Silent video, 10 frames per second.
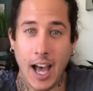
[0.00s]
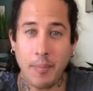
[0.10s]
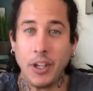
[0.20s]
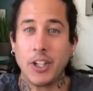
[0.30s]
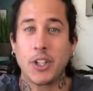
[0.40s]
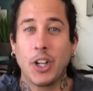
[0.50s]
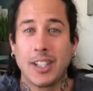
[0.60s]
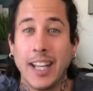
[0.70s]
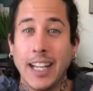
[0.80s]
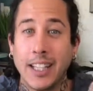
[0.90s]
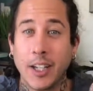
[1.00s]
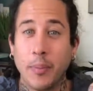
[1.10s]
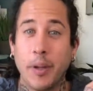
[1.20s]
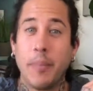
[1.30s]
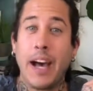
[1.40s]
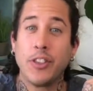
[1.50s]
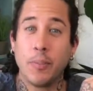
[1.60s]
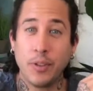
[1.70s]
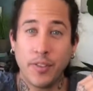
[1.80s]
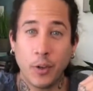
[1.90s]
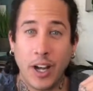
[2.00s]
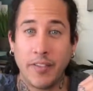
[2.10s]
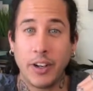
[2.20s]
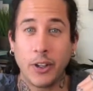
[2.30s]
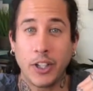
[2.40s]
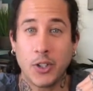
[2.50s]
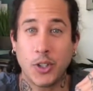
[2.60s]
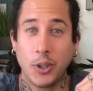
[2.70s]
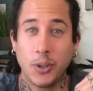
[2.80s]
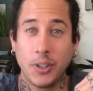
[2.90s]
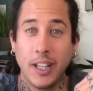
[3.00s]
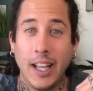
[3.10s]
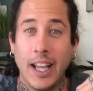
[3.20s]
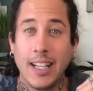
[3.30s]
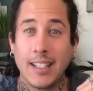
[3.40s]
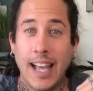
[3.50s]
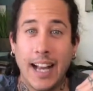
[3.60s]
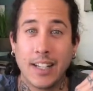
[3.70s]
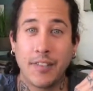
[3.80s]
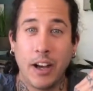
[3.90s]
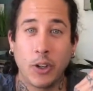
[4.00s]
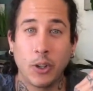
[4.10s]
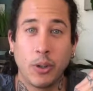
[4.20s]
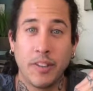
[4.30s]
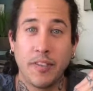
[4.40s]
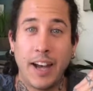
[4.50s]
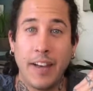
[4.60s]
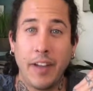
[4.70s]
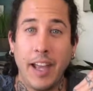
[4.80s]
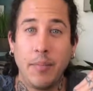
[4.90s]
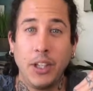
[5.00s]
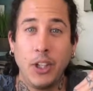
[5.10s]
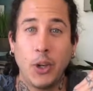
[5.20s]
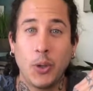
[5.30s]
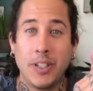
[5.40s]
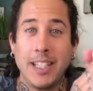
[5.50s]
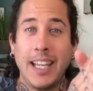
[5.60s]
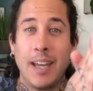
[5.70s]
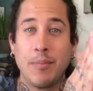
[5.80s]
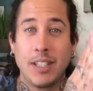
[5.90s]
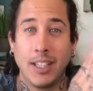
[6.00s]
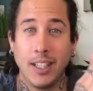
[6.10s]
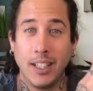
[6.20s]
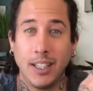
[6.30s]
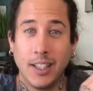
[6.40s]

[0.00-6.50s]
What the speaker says: I'm here to talk today a little bit about the Bufo alvarius toad and its active alkaloid 5-MeO DMT.